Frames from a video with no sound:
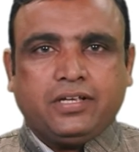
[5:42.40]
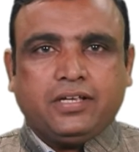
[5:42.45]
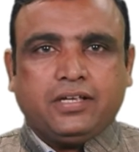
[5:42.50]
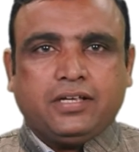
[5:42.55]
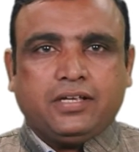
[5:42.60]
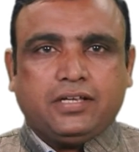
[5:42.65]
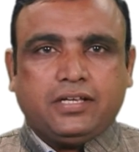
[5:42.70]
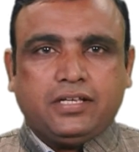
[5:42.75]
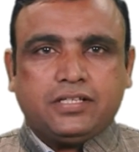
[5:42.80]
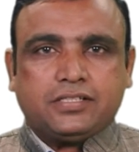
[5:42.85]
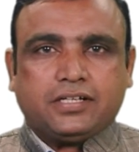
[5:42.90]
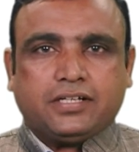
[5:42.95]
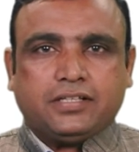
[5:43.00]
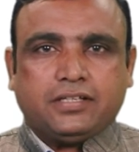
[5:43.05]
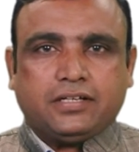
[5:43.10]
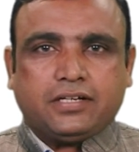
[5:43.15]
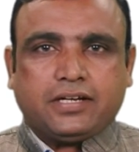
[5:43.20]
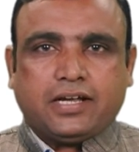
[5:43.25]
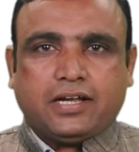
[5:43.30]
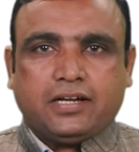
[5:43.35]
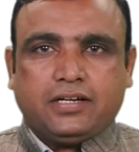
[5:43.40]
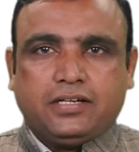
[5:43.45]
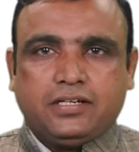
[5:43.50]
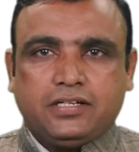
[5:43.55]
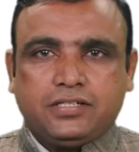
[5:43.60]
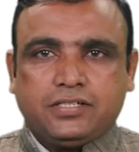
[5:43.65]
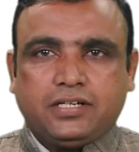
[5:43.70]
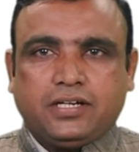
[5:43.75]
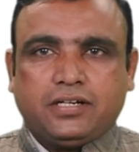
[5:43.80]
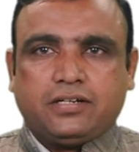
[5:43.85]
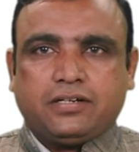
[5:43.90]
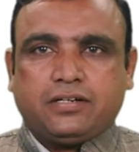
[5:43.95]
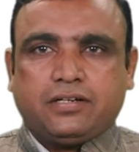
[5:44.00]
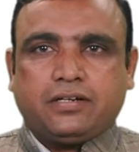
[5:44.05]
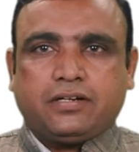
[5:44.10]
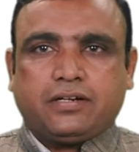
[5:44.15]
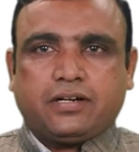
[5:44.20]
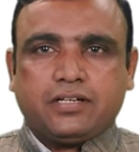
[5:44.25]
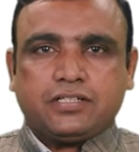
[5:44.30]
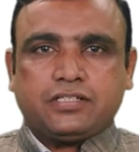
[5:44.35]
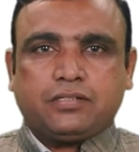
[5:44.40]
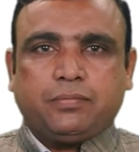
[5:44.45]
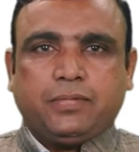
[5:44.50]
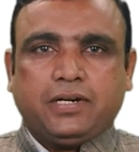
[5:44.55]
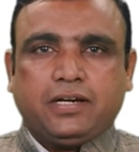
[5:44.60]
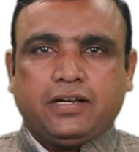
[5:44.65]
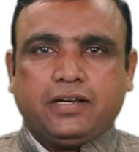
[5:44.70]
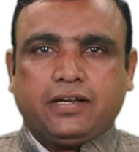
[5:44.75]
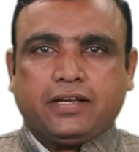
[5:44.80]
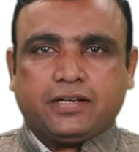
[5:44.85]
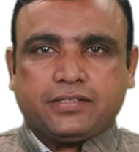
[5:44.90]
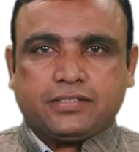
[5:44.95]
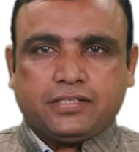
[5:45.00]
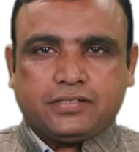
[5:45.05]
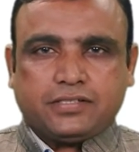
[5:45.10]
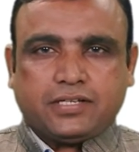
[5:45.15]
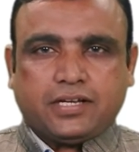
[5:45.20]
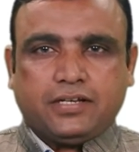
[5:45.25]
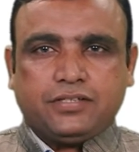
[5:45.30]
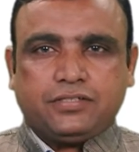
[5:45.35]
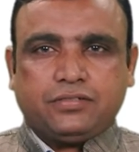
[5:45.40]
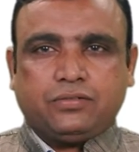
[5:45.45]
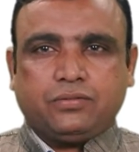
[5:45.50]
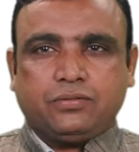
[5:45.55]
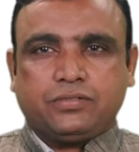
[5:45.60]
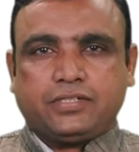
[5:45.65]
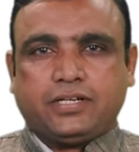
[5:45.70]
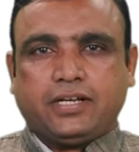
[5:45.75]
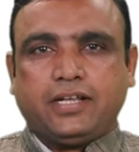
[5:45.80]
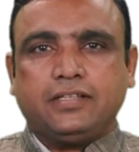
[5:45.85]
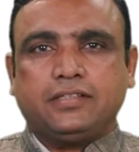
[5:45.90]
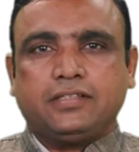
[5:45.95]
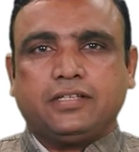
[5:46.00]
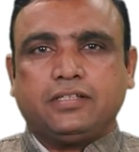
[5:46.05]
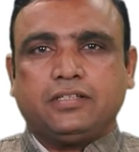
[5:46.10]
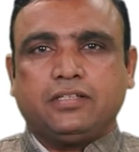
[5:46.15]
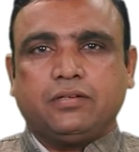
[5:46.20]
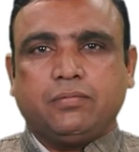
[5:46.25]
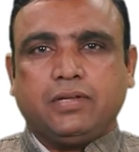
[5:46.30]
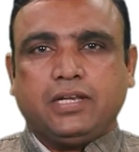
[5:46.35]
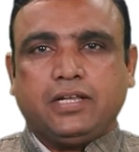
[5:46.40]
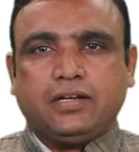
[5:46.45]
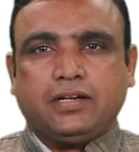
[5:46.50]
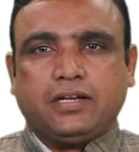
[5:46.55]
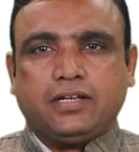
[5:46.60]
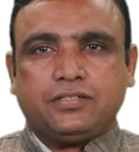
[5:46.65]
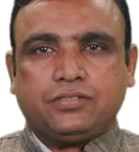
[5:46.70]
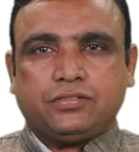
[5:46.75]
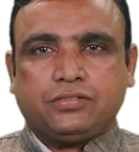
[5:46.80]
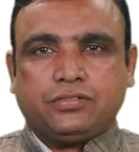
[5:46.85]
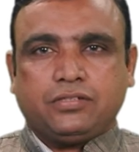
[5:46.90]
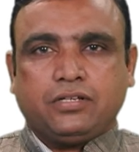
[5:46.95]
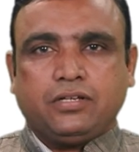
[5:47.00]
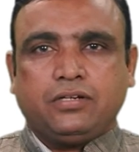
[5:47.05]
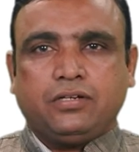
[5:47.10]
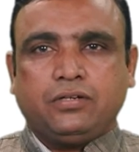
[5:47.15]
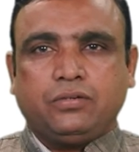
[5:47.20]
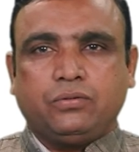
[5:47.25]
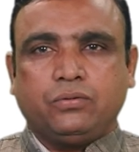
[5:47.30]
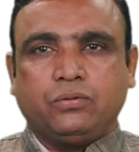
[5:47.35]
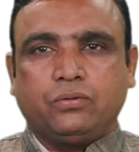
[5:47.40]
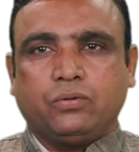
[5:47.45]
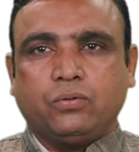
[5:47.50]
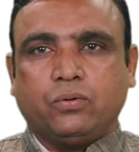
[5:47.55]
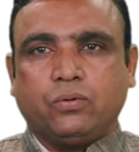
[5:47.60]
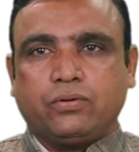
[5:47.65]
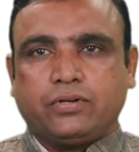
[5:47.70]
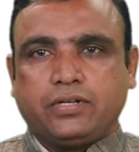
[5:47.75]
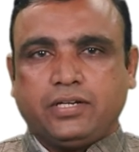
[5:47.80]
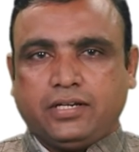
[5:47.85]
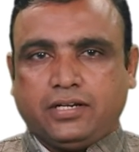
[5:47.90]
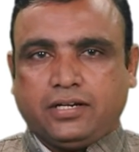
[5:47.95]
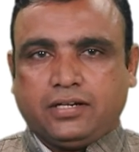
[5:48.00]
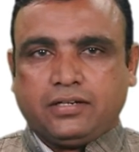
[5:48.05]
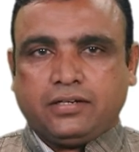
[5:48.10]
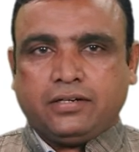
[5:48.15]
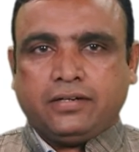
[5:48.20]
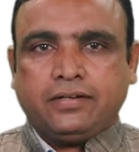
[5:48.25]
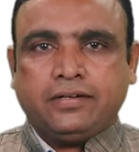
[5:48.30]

each other and initiate trust-building exercise to strengthen the willingness to co-create.